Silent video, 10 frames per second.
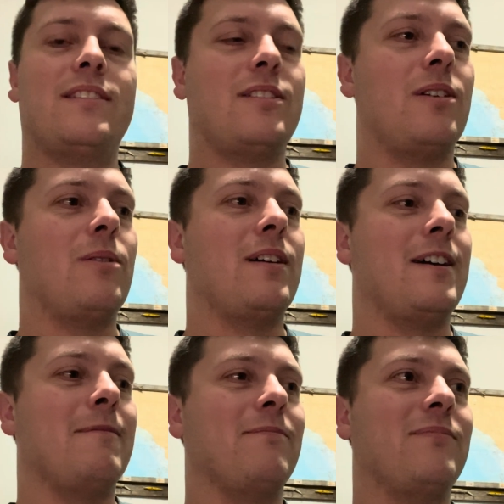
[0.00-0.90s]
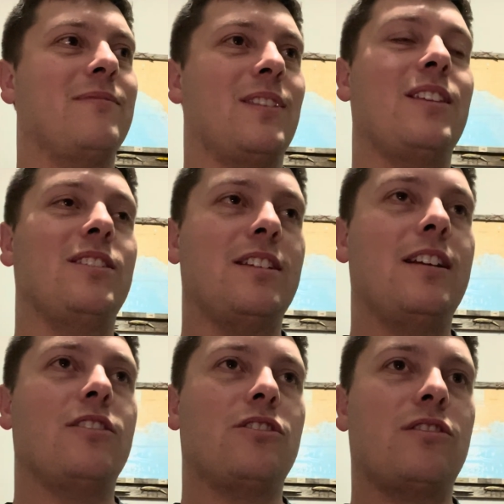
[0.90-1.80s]
So you see
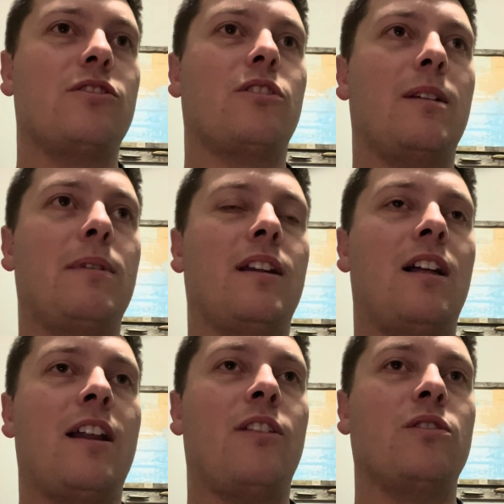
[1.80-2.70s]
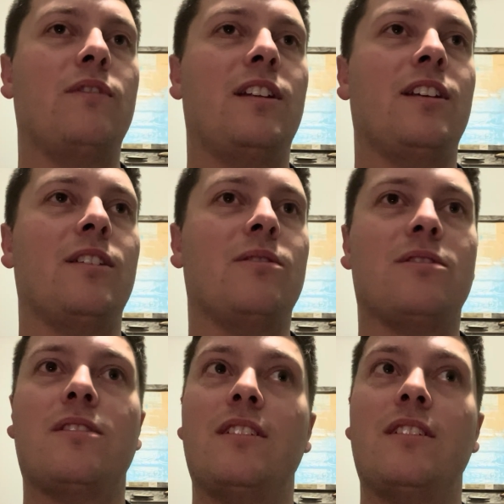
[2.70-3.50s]
her screaming in a lot of those videos.